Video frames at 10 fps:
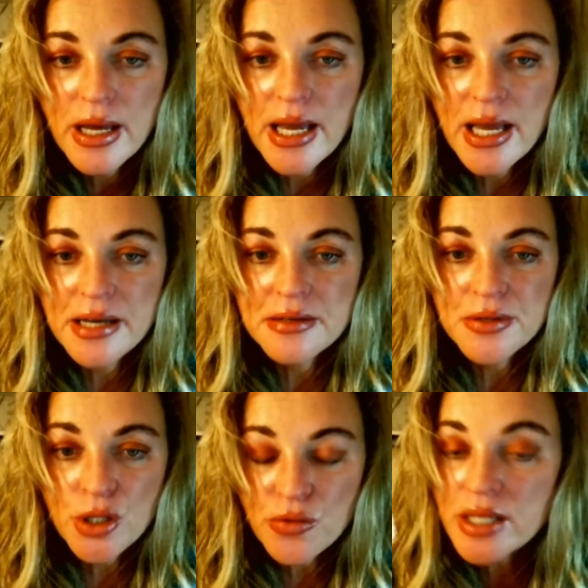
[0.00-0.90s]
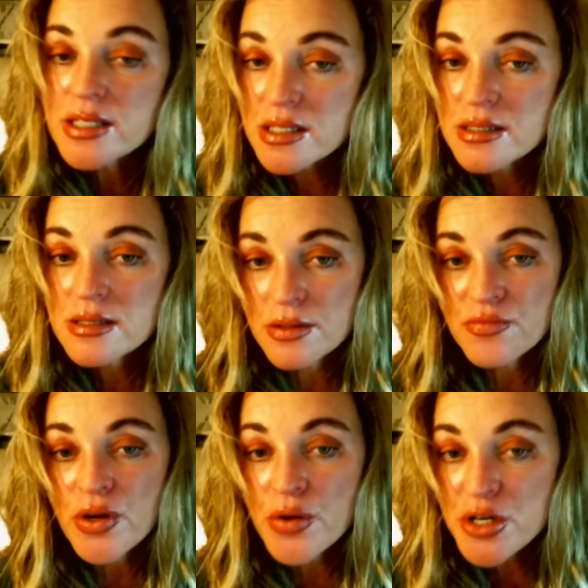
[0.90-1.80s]
And, you know, that's
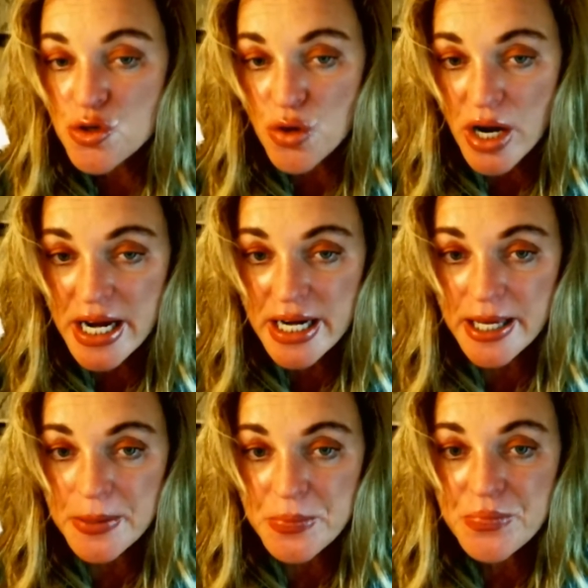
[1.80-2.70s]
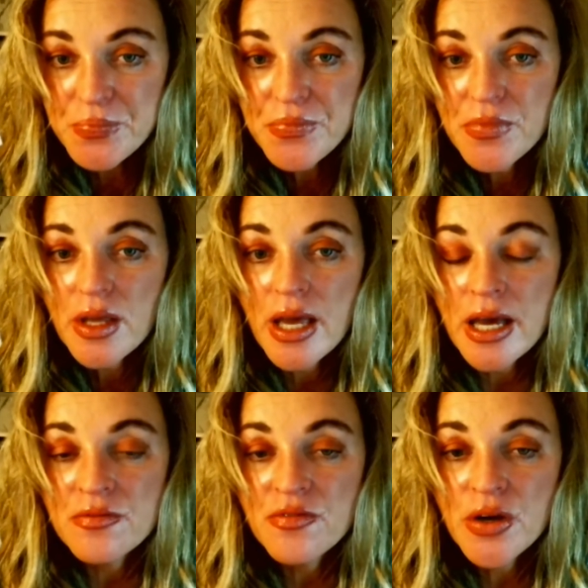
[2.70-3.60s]
very draining
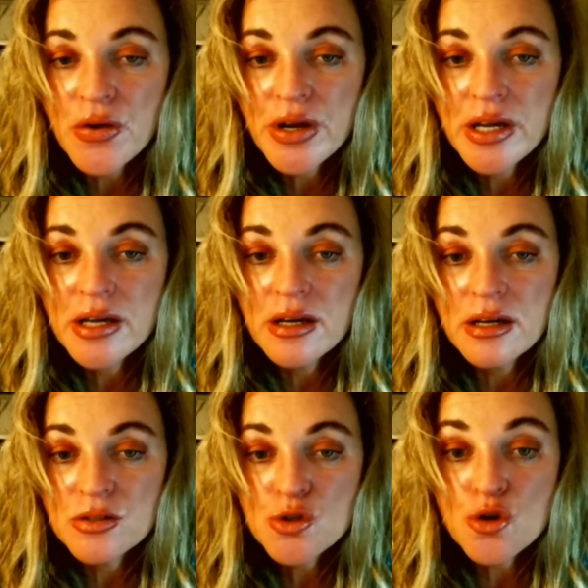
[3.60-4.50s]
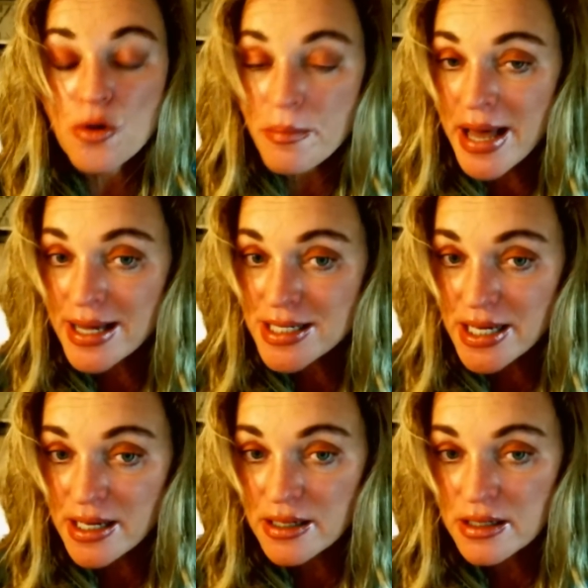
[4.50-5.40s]
and very
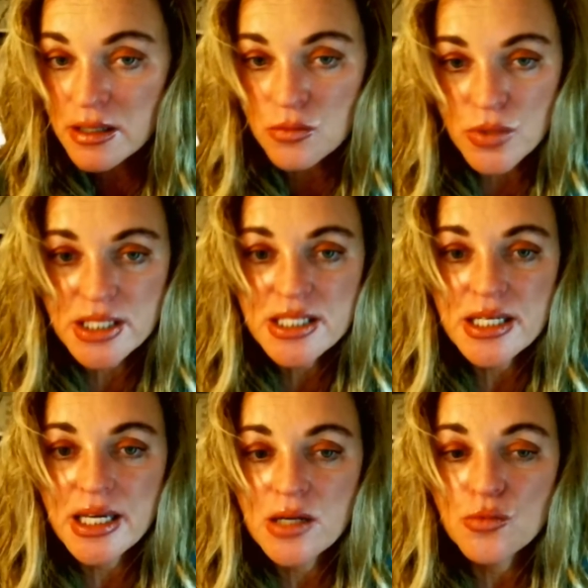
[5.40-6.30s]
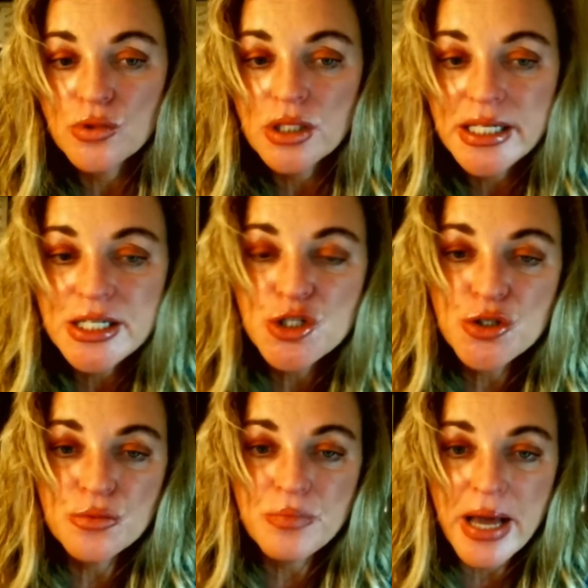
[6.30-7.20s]
traumatic, and once again will lead
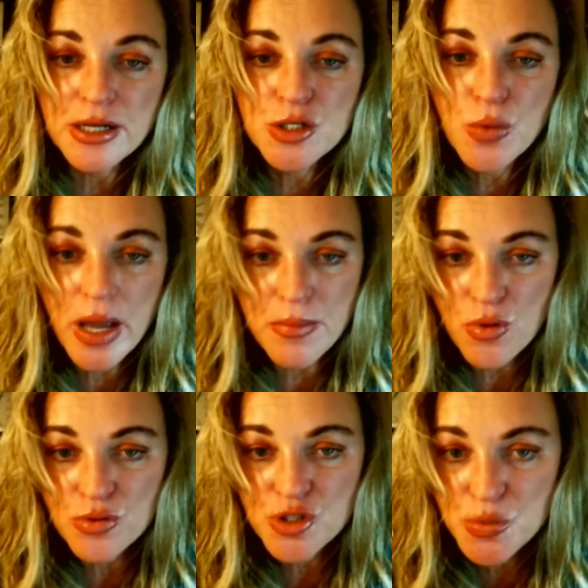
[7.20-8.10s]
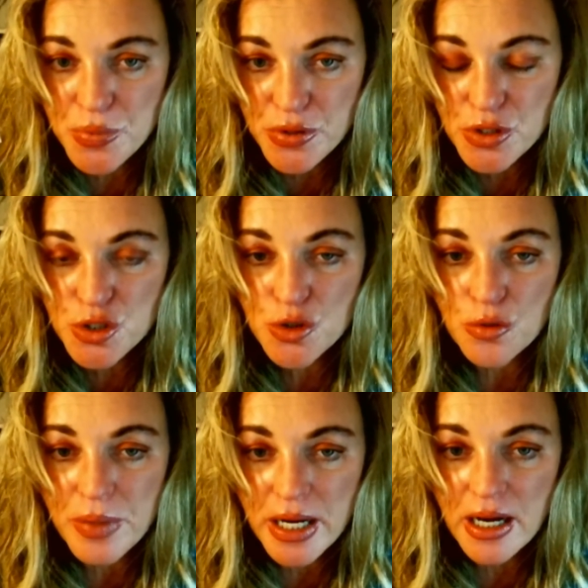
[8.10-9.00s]
you back to a more
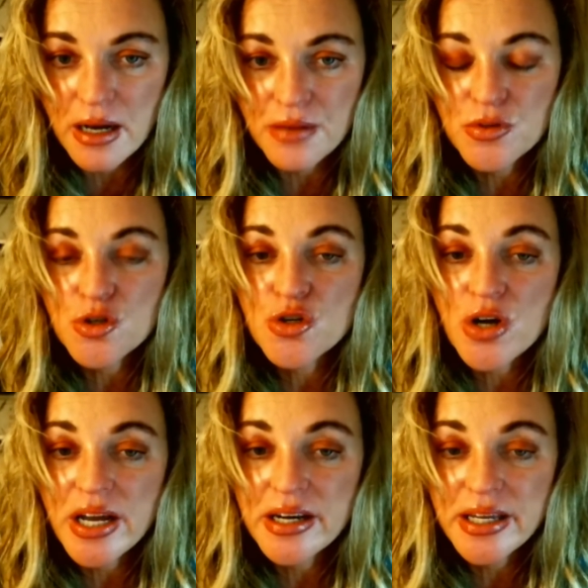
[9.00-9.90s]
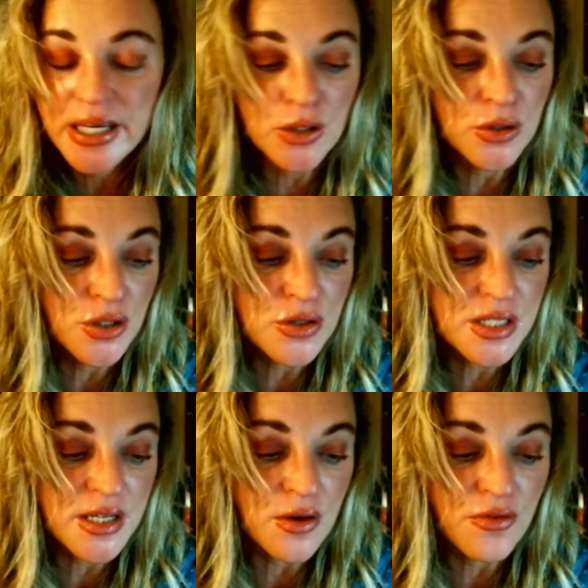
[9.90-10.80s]
spiritual path to try and heal
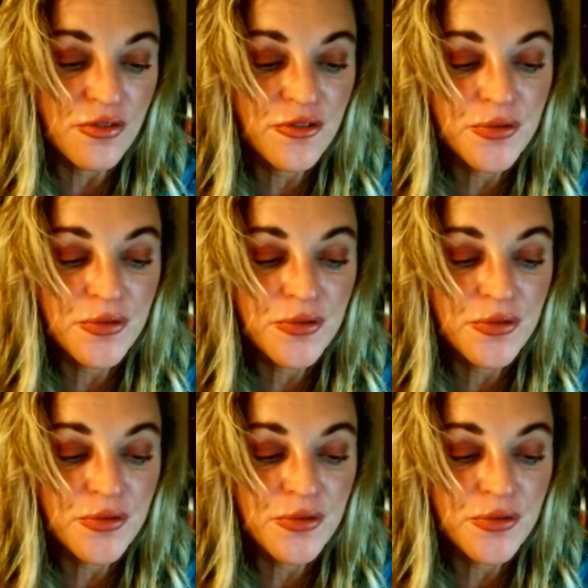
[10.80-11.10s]
yourself.